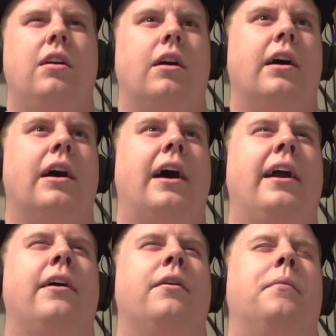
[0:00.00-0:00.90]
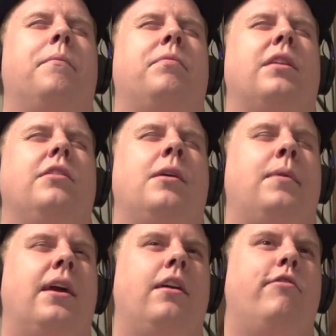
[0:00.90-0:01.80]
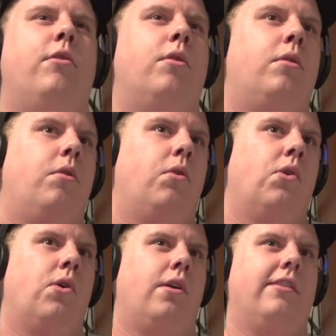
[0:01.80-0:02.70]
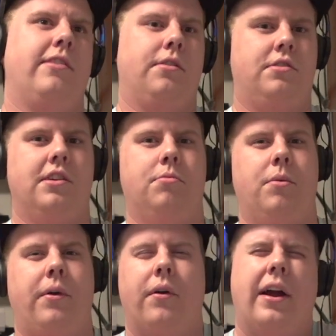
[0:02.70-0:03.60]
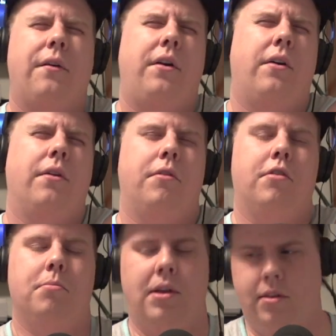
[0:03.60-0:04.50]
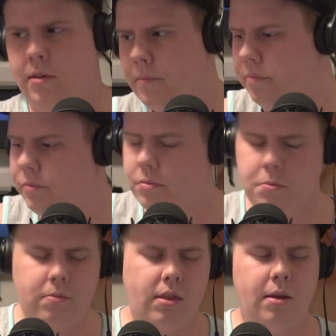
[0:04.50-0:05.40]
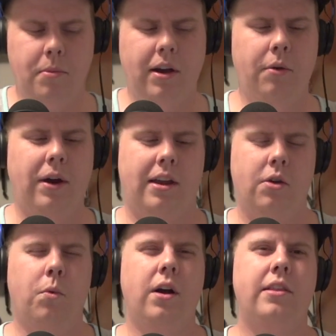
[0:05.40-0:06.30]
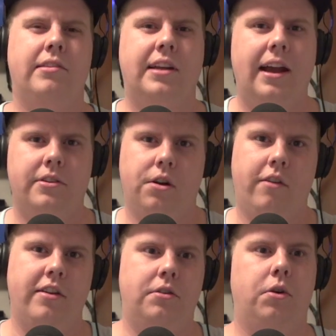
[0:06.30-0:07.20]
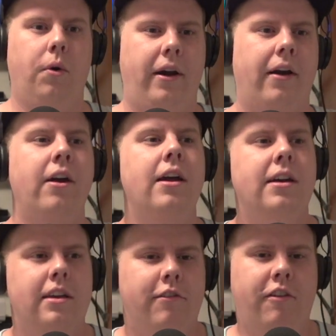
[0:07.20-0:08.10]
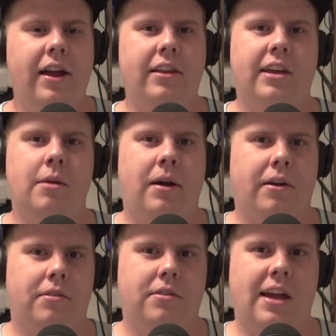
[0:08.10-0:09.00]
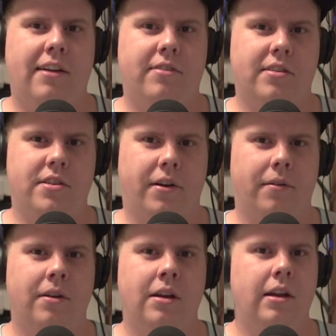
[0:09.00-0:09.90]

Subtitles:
hire Tim Kelly for, or if it was just when we were hiring Arthur Smith. But either way, you wanted this guy your offensive coordinator. You finally get him on your staff this year